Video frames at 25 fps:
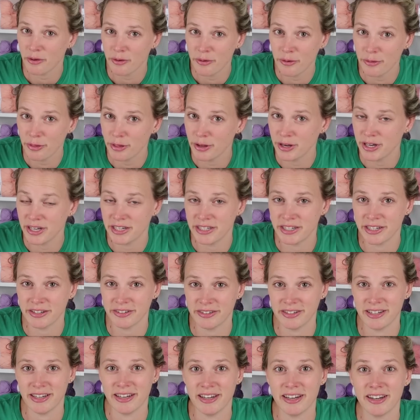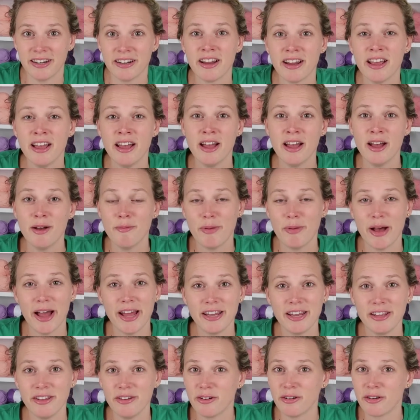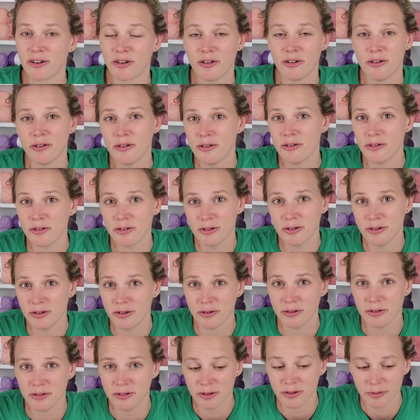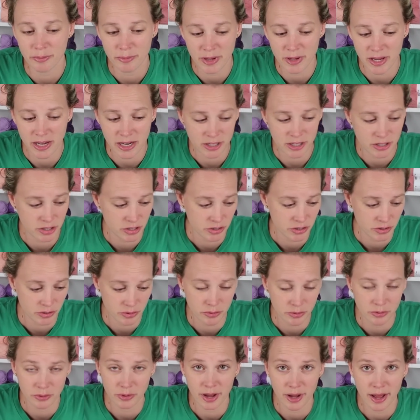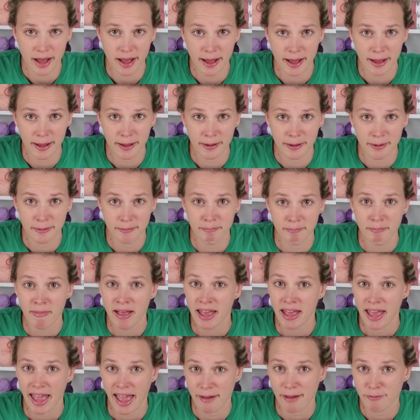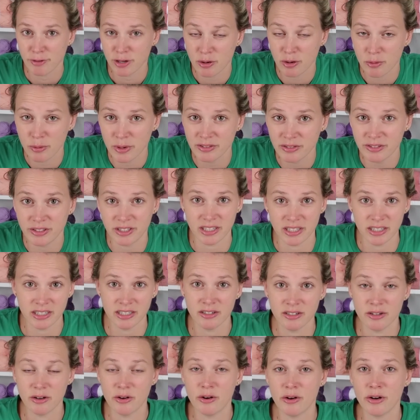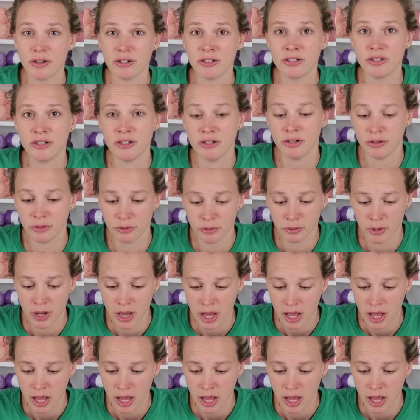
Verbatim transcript: all the details in here. But your goal could also be to um, have it quilted or to